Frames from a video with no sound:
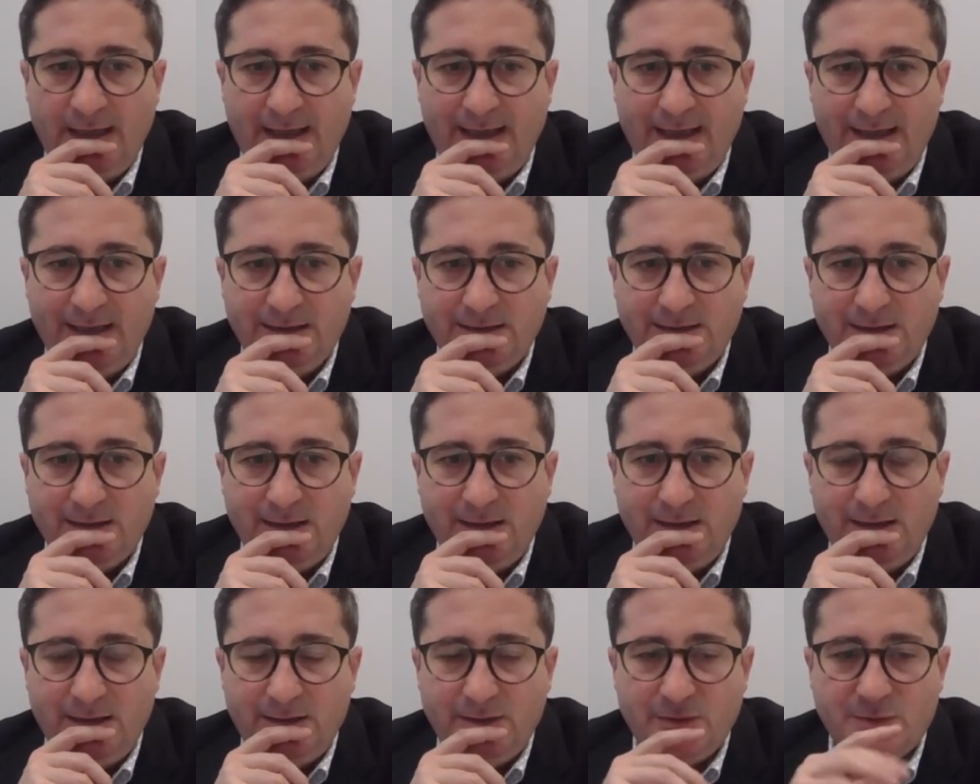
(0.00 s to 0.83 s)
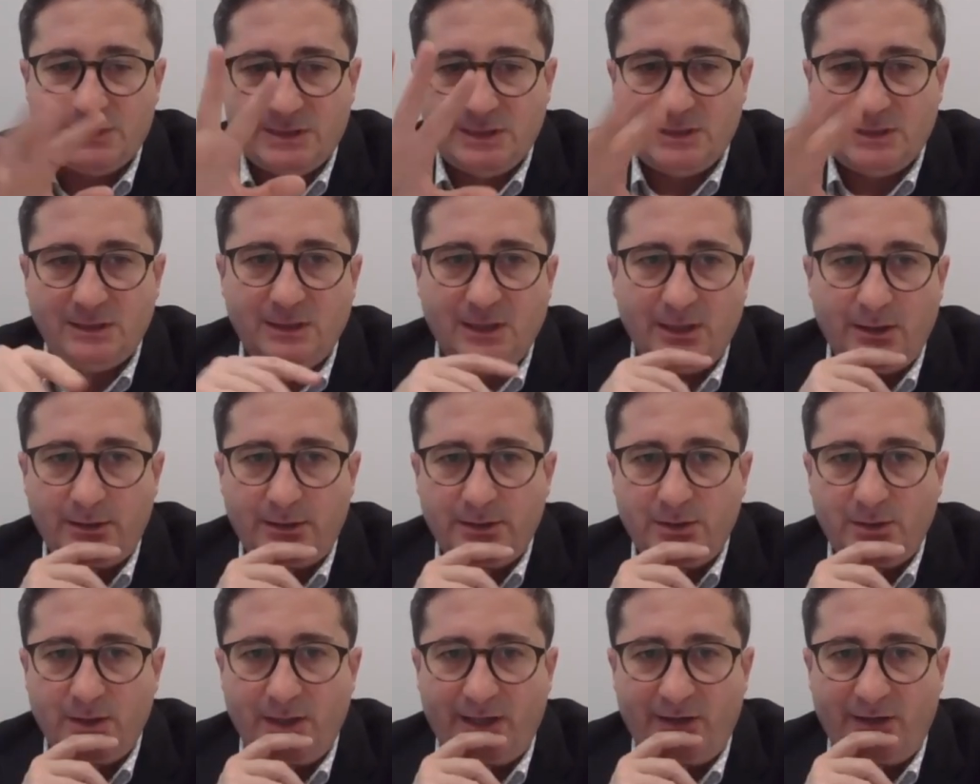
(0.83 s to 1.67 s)
And you see that there
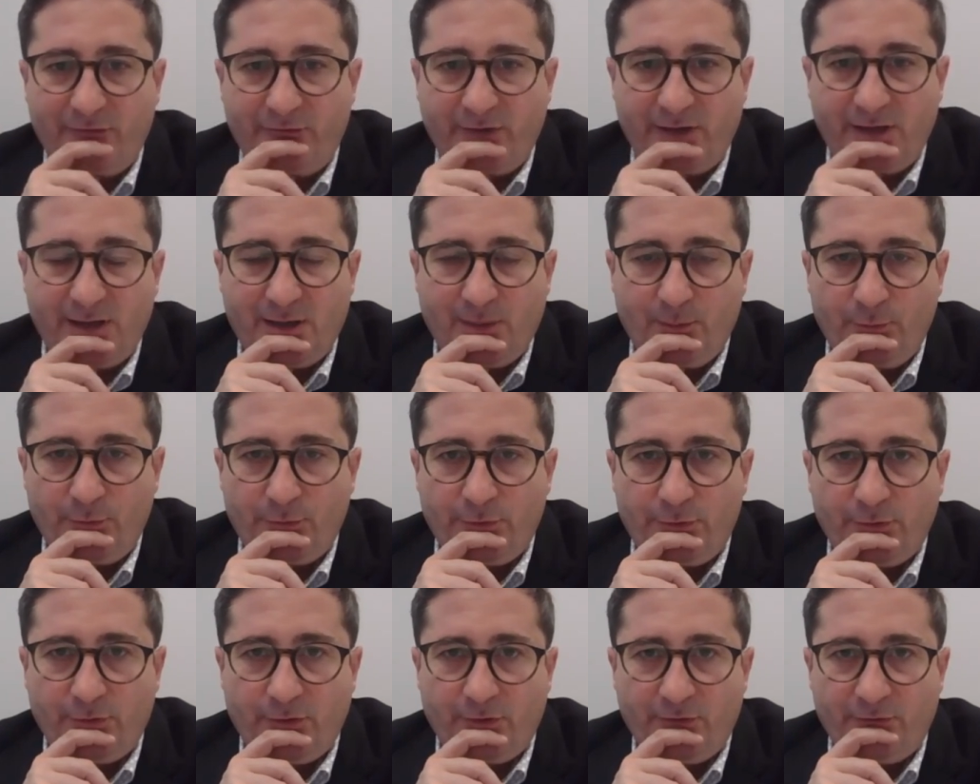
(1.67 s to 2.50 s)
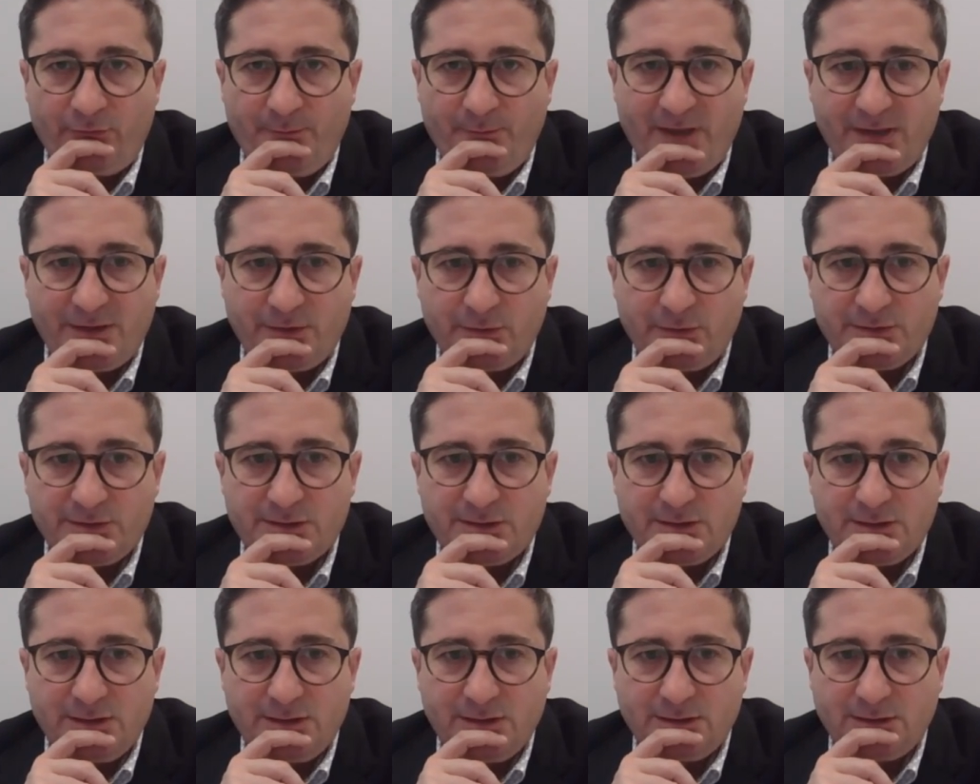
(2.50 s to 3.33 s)
you have a number of
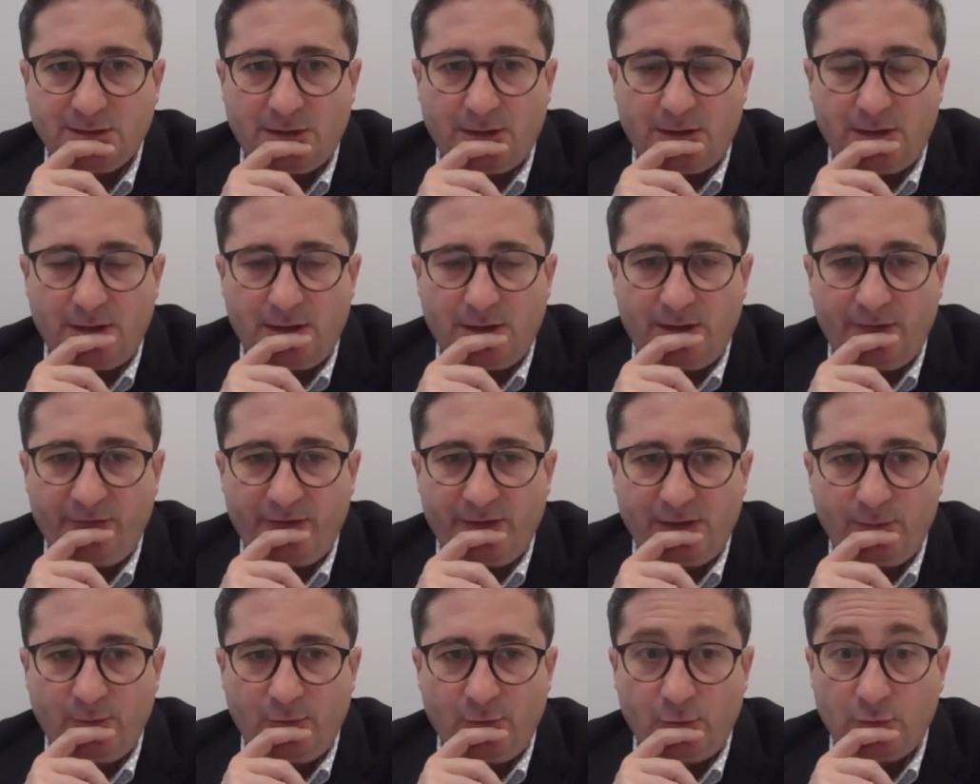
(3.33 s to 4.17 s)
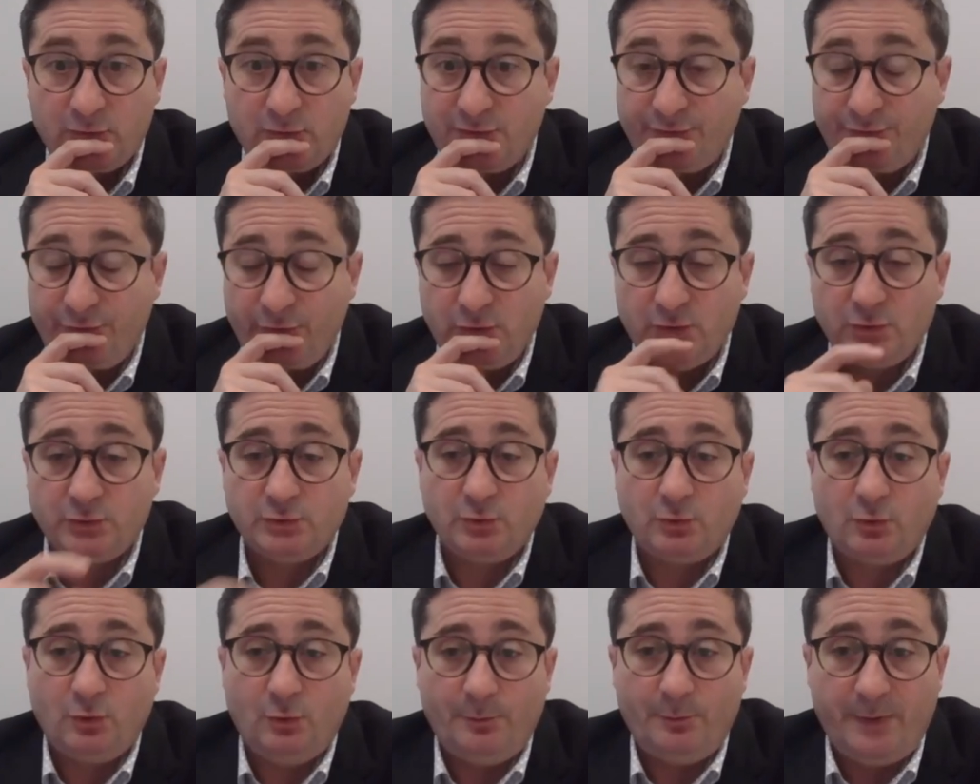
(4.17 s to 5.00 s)
methods that are available also for you
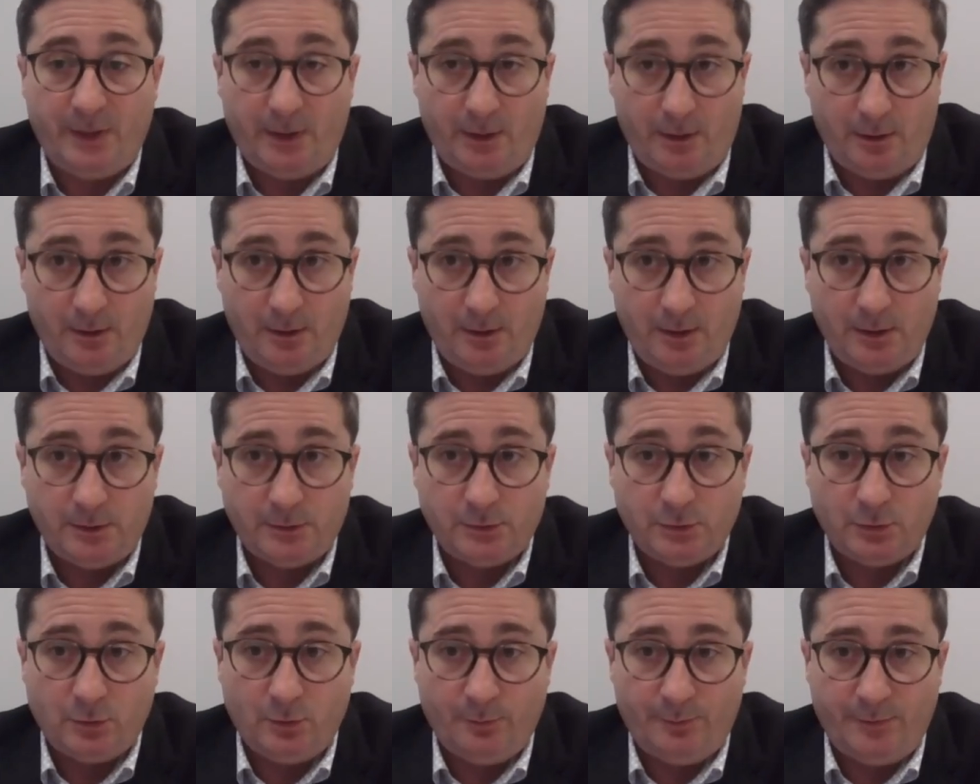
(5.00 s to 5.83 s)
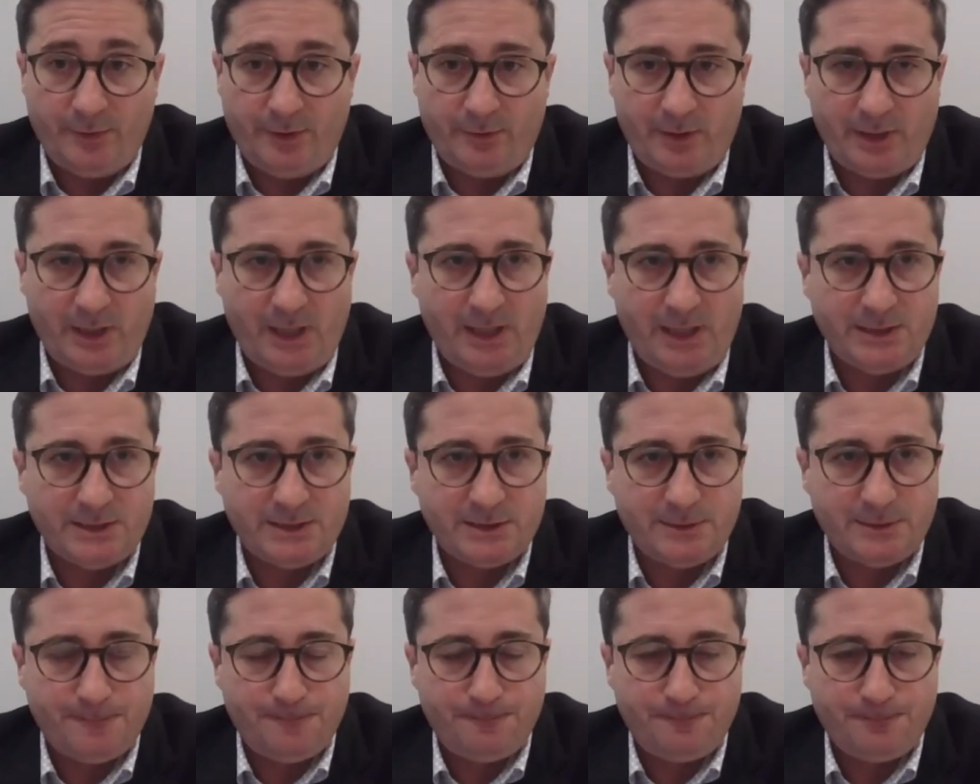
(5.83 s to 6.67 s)
to compare
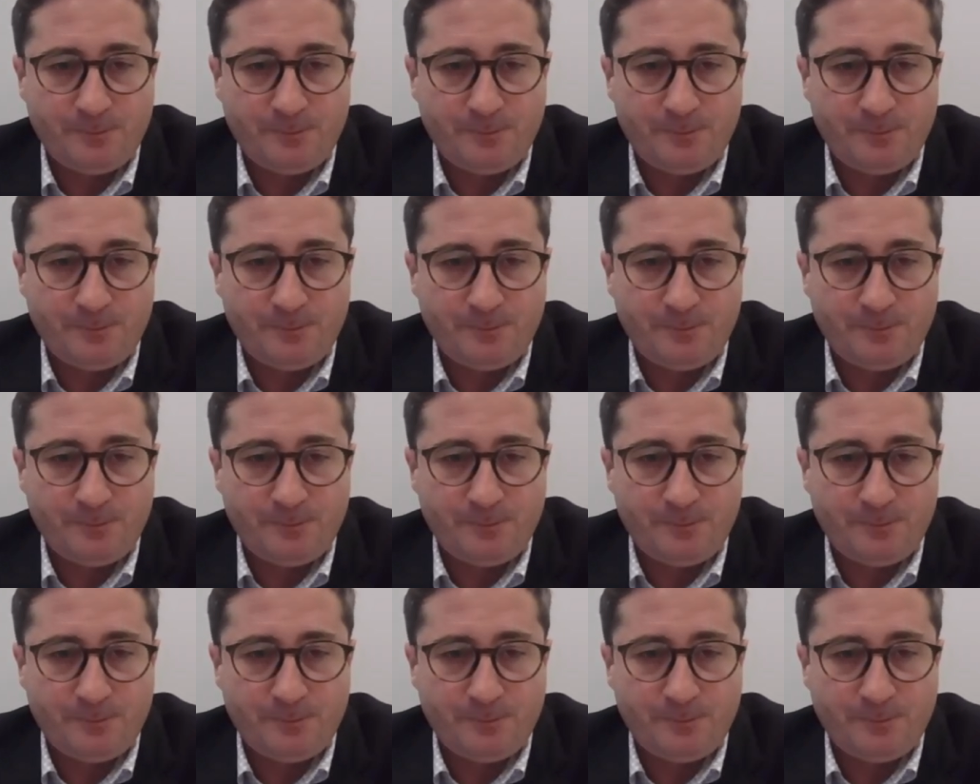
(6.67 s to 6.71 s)
against.